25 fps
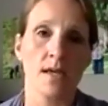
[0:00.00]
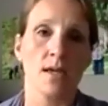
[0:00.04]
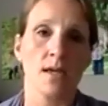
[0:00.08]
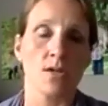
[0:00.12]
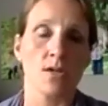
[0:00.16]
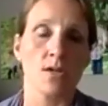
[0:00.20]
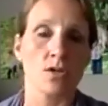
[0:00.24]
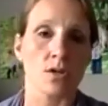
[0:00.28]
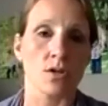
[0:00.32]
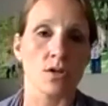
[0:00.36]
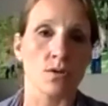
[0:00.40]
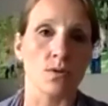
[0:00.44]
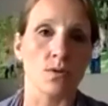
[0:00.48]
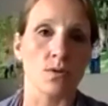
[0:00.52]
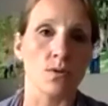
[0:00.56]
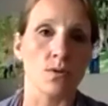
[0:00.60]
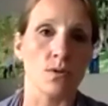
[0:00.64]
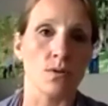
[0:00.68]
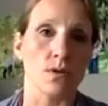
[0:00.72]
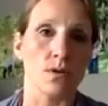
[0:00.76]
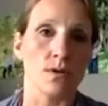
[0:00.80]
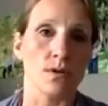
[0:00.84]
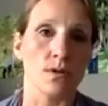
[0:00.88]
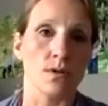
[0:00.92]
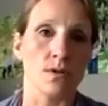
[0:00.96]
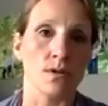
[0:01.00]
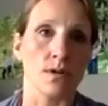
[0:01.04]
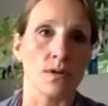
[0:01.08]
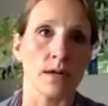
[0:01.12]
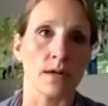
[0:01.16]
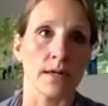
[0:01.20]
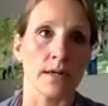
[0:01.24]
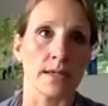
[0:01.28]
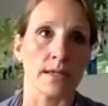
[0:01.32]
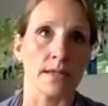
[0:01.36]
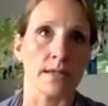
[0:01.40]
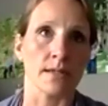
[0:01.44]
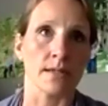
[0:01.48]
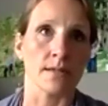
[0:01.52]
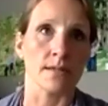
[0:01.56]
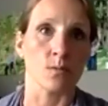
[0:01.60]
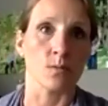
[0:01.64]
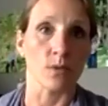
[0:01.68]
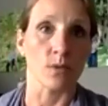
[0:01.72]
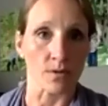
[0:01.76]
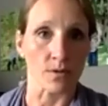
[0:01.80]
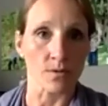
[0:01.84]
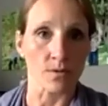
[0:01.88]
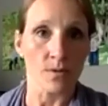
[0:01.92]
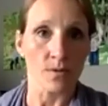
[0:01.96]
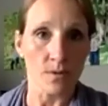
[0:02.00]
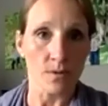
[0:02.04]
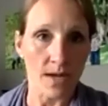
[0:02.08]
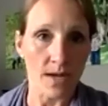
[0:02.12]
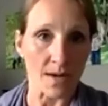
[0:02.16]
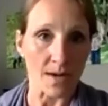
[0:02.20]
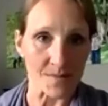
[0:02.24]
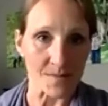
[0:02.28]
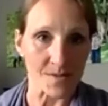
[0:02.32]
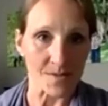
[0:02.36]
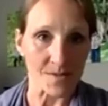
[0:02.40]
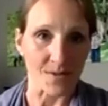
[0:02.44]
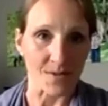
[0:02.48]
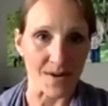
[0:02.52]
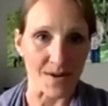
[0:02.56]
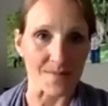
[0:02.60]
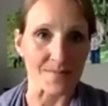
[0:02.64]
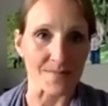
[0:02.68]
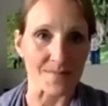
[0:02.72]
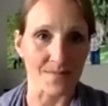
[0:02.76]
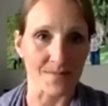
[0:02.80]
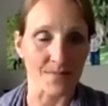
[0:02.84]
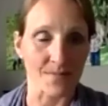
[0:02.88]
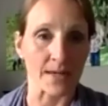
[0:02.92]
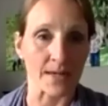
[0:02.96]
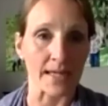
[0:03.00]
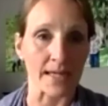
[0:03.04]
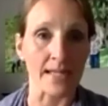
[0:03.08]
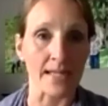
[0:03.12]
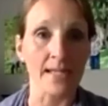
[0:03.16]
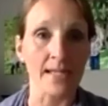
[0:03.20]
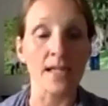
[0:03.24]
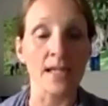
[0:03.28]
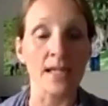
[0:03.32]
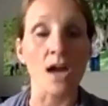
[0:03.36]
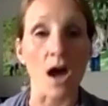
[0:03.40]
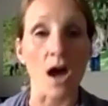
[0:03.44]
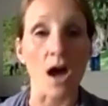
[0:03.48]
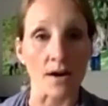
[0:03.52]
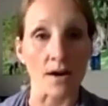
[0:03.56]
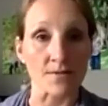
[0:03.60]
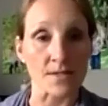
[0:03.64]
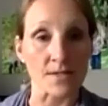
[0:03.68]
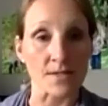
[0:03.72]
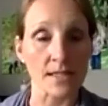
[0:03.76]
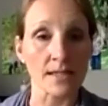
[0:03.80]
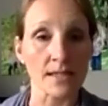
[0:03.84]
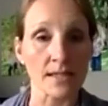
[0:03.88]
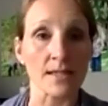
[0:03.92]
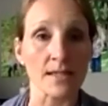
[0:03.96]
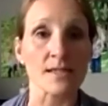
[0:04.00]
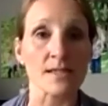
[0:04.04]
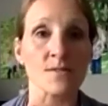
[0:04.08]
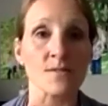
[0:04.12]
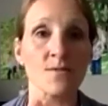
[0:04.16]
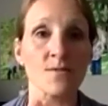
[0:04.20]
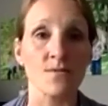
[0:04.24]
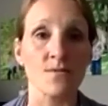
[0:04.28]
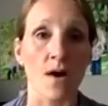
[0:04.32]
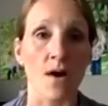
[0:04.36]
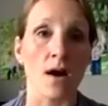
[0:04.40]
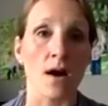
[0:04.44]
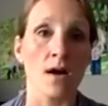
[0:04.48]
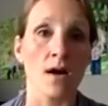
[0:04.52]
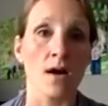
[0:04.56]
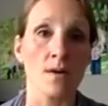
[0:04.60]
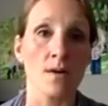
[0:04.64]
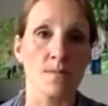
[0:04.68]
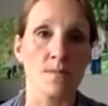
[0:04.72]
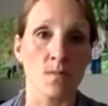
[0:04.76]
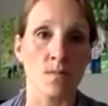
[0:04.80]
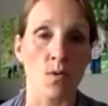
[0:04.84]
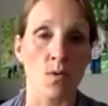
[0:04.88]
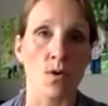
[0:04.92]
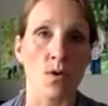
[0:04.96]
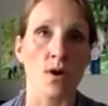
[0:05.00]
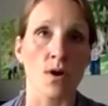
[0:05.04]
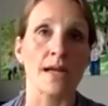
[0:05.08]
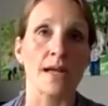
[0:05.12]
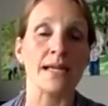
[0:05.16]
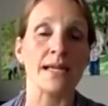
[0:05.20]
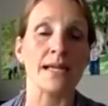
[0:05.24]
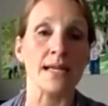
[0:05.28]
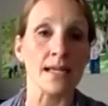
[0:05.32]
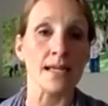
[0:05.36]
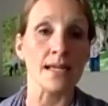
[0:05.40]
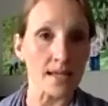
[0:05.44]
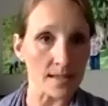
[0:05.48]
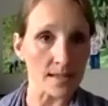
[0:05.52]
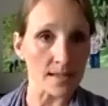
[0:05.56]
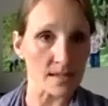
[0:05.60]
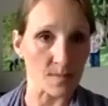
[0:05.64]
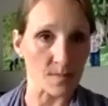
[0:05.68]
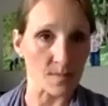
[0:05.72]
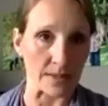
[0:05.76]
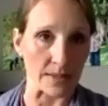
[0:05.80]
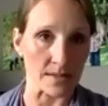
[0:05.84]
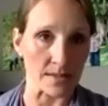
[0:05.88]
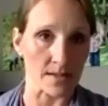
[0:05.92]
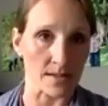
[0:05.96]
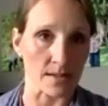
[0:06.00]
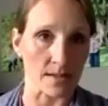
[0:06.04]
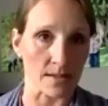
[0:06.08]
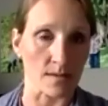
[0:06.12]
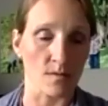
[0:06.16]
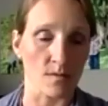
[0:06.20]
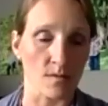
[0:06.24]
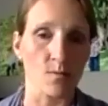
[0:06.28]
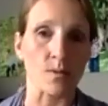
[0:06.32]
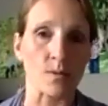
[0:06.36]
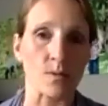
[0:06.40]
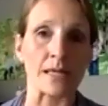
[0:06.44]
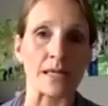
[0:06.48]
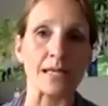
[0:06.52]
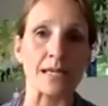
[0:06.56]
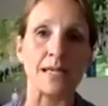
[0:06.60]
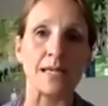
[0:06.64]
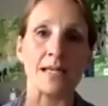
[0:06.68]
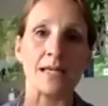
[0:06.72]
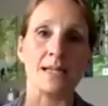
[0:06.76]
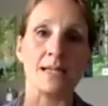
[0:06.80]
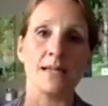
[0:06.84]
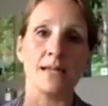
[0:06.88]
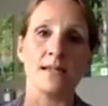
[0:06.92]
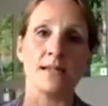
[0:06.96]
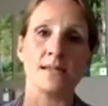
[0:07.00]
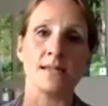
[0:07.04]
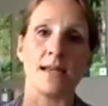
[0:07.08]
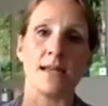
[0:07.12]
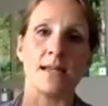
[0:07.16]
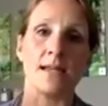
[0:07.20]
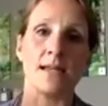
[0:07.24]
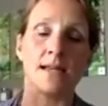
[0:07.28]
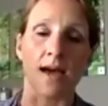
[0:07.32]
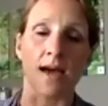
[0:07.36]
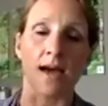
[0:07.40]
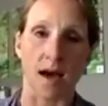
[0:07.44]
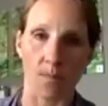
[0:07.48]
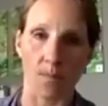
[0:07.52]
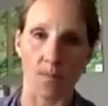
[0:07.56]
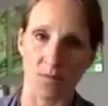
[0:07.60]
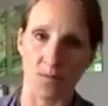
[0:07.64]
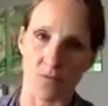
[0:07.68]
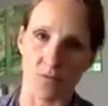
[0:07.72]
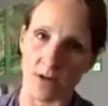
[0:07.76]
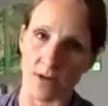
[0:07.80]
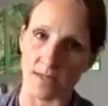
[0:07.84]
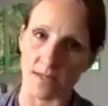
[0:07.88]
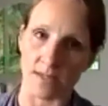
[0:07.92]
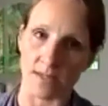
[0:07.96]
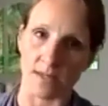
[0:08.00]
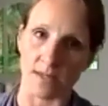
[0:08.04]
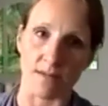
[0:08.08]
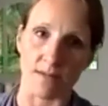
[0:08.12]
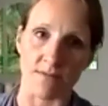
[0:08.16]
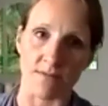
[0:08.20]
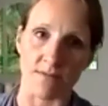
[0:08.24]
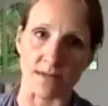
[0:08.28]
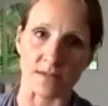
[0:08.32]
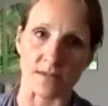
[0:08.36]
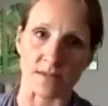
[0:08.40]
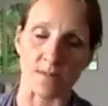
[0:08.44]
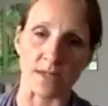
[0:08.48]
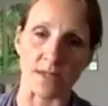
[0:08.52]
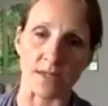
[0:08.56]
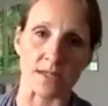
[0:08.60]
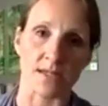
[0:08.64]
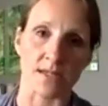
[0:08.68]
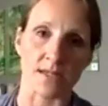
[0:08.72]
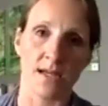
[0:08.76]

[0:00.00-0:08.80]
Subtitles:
to where their food comes from, right? And often it's far more inexpensive, but it is an upfront investment